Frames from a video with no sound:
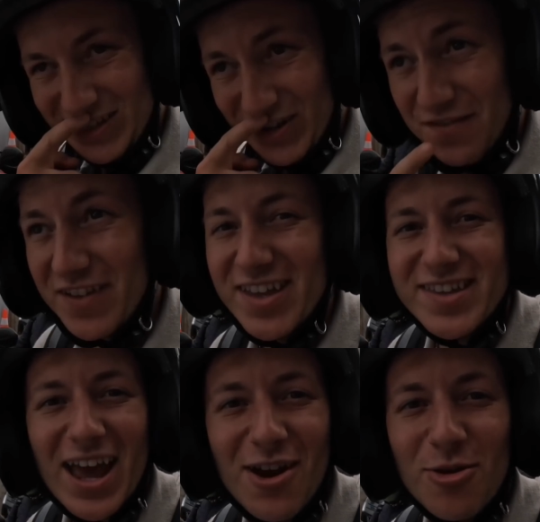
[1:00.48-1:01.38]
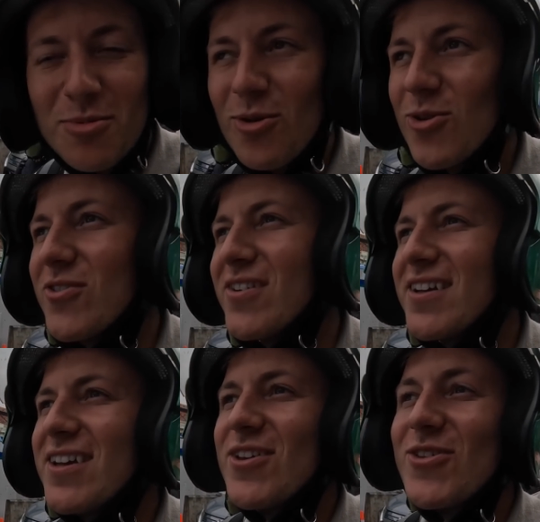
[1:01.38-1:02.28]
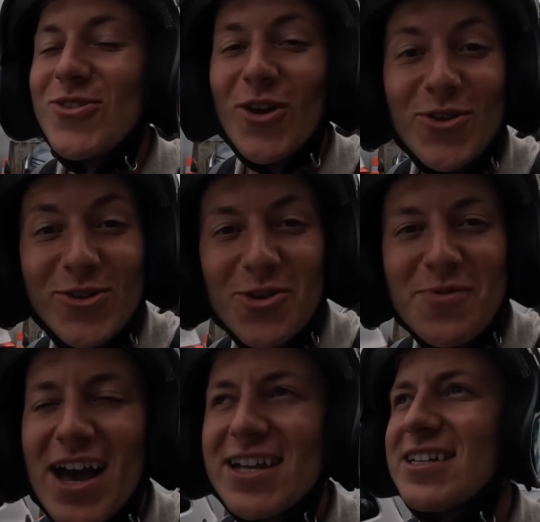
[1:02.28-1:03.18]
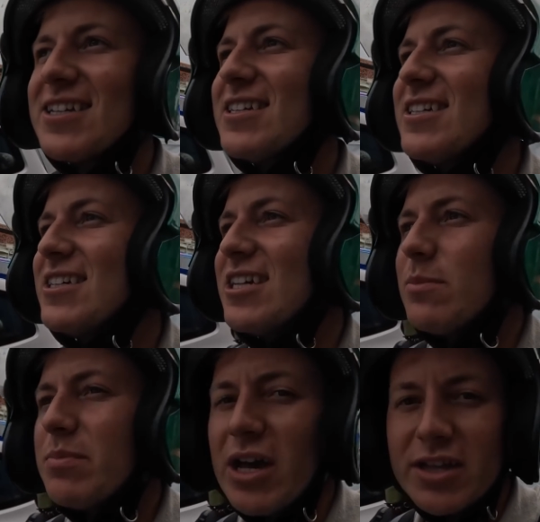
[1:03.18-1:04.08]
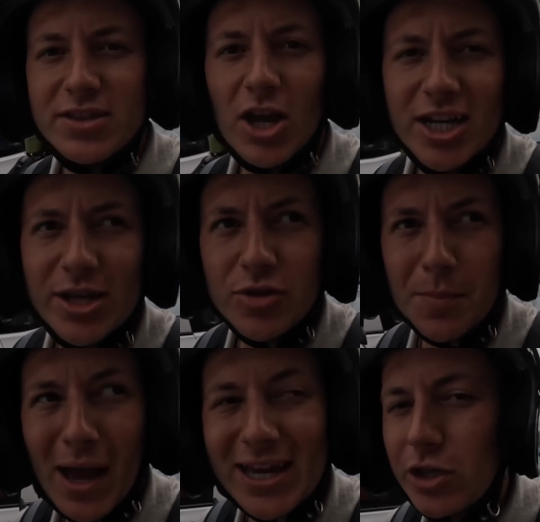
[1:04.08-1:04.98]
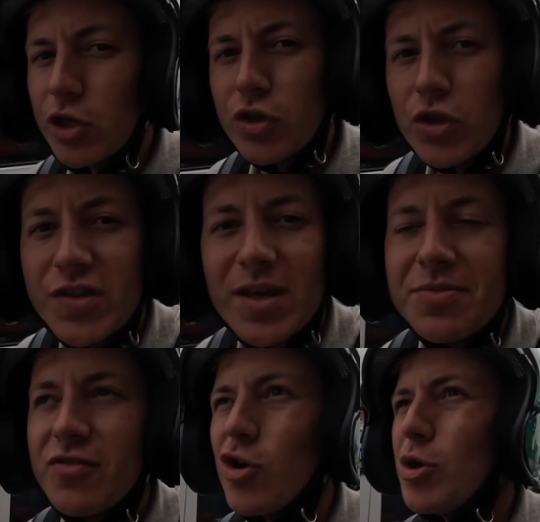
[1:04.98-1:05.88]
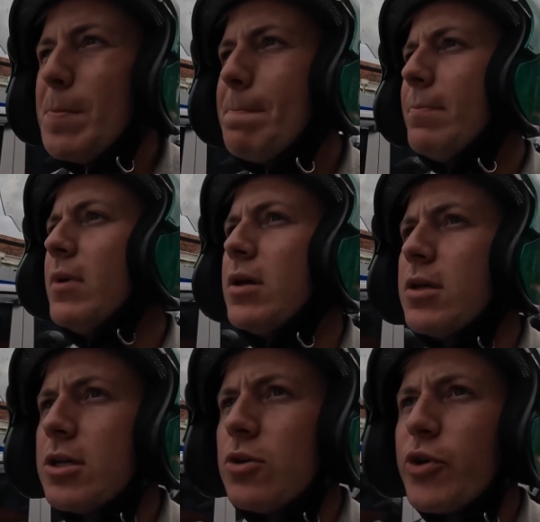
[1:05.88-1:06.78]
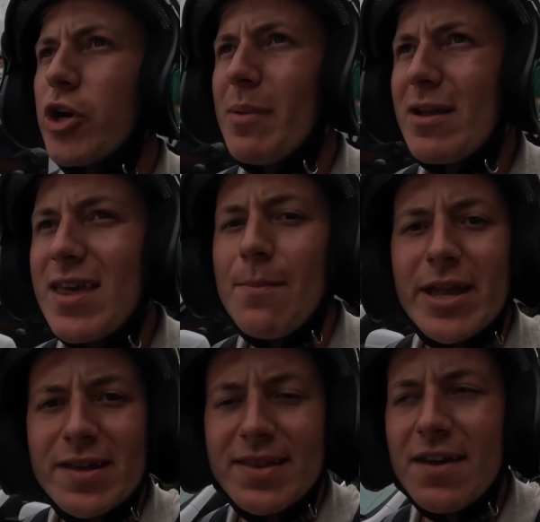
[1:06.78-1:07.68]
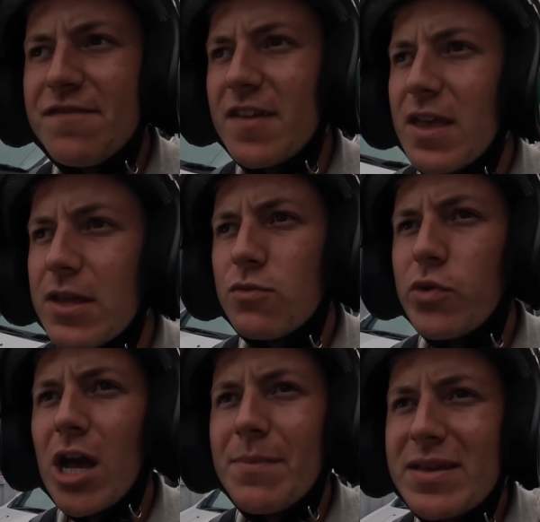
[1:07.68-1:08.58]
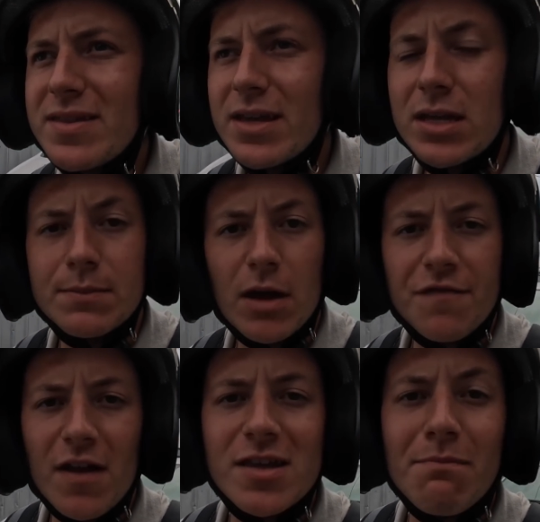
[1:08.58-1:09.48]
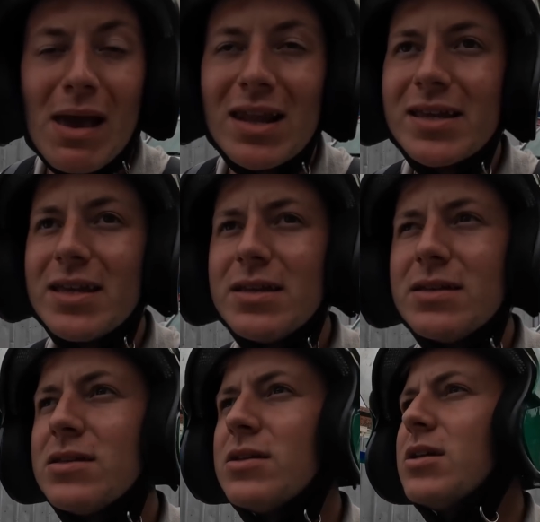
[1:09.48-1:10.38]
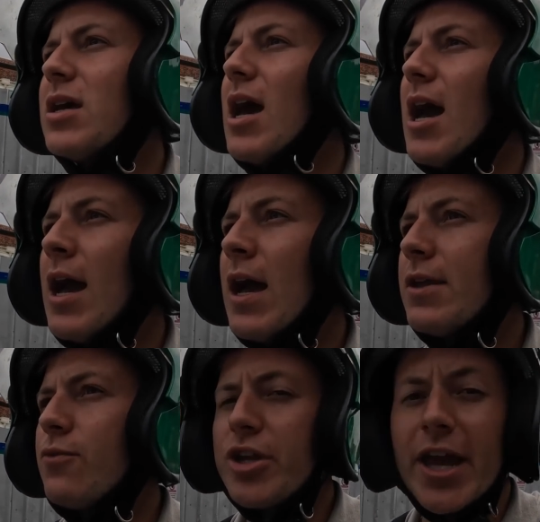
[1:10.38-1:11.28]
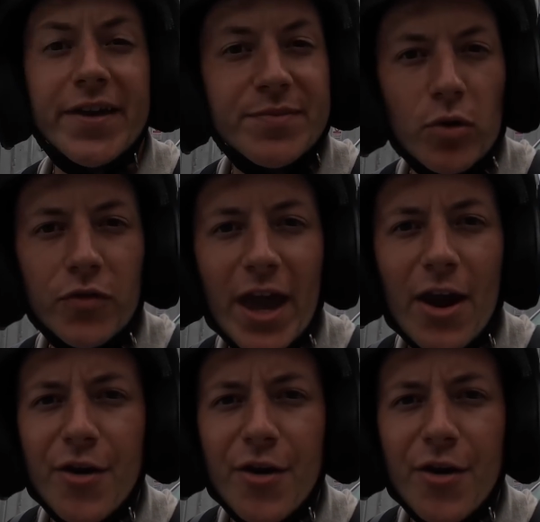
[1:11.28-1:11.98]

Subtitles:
traffic is terrible, so bad, but luckily with the bike you can just zip through. We've got about 10 minutes left and then we are meeting my friend Melanie and we're going to explore the